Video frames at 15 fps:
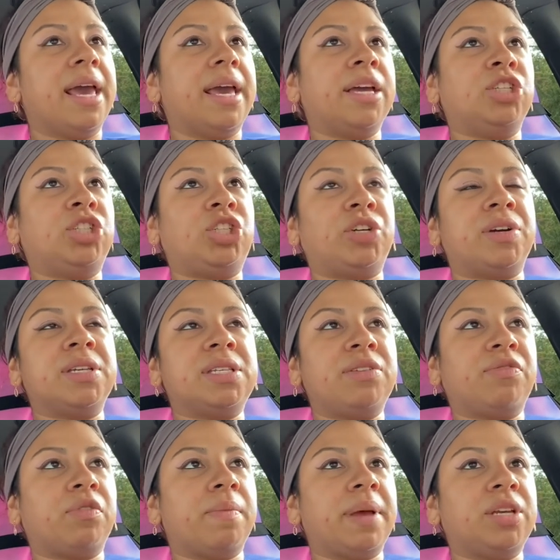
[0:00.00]
insurance
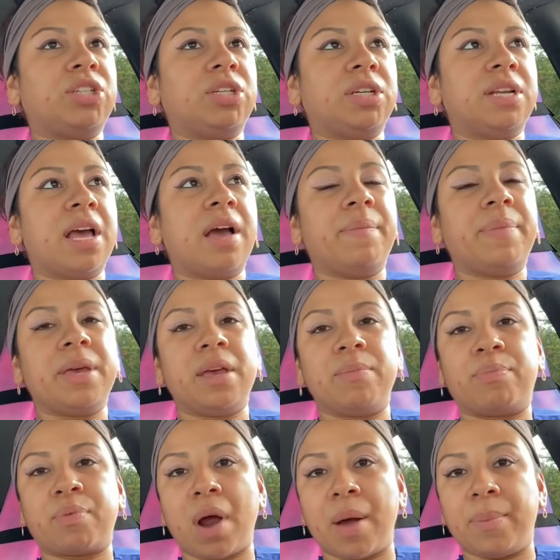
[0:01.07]
information not being
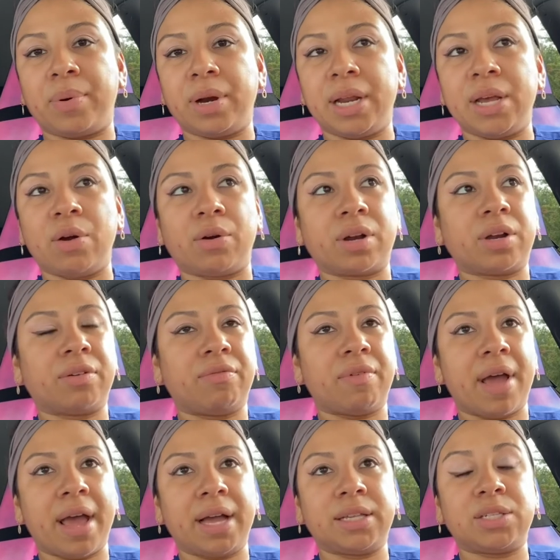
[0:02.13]
properly or
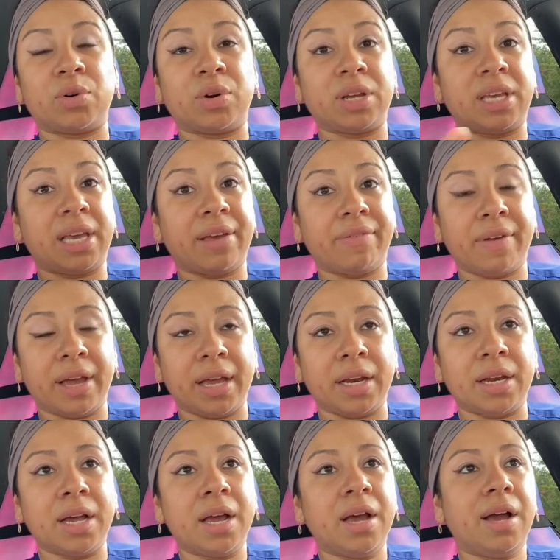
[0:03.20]
correct or given